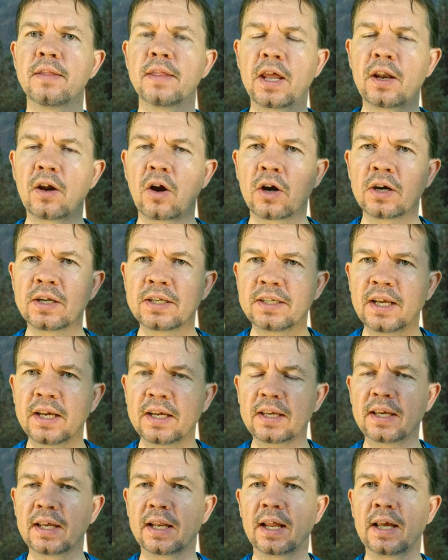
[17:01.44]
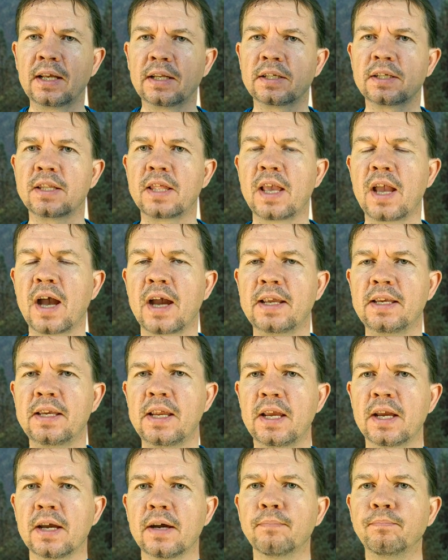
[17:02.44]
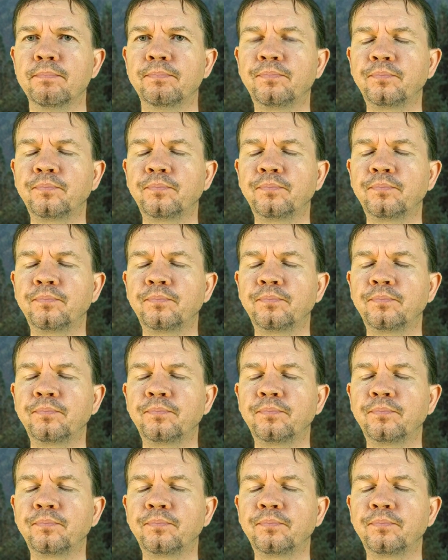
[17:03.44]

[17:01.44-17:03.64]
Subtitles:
that articulates the idea.